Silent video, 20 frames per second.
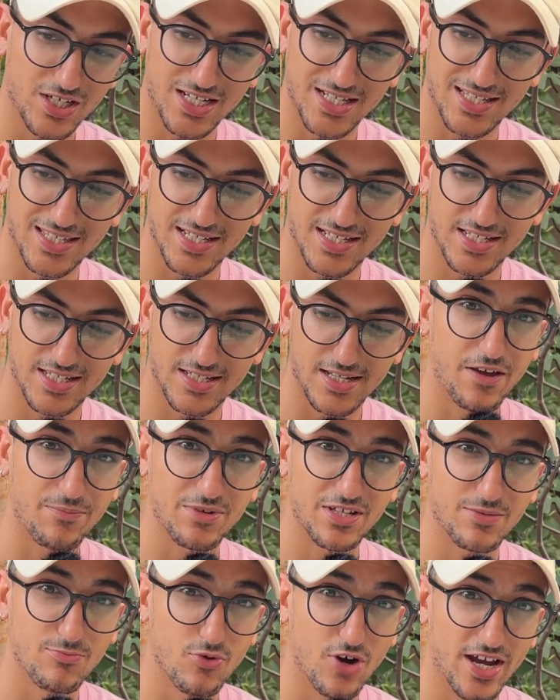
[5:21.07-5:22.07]
is this
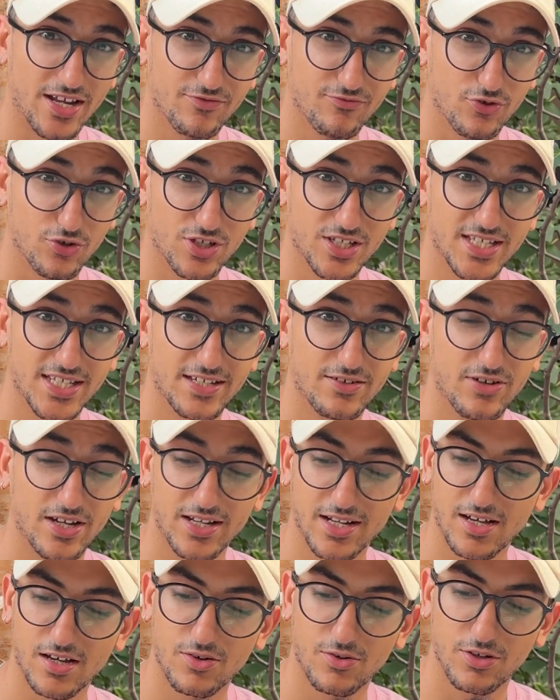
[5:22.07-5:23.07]
famous brand for tea right
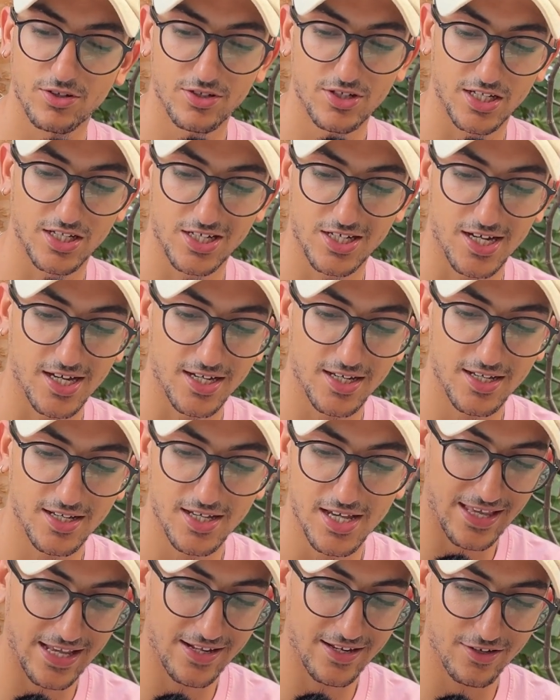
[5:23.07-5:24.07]
now in China.
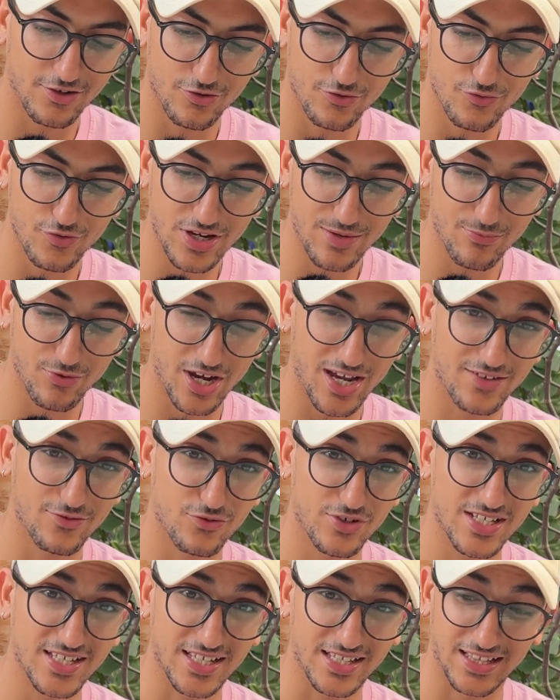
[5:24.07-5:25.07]
They did a rebrand
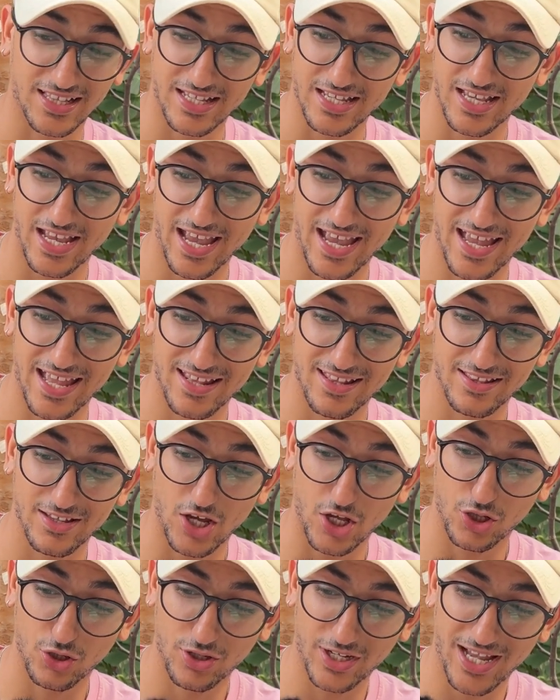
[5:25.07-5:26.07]
recently, and
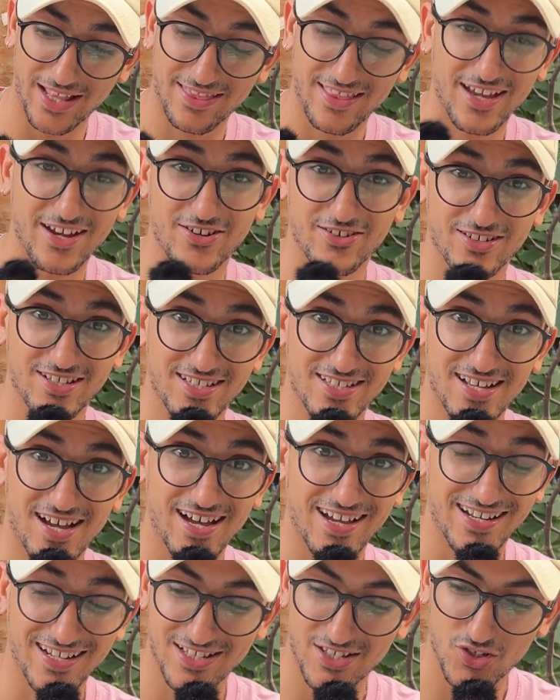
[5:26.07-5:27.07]
look at their
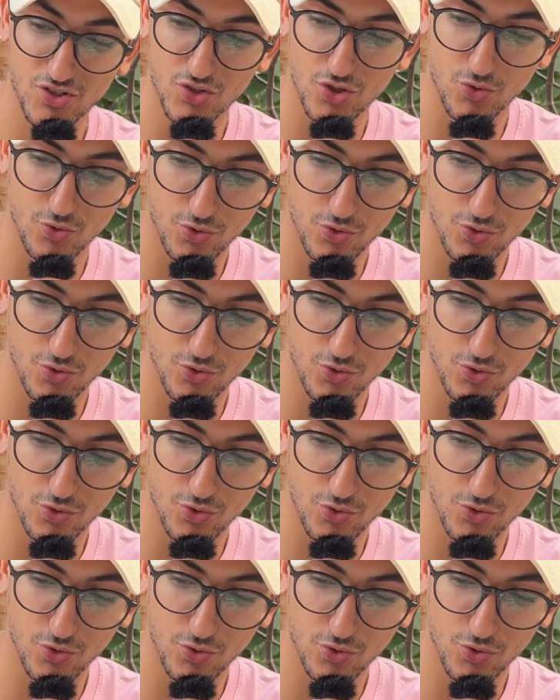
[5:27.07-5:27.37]
design. It's so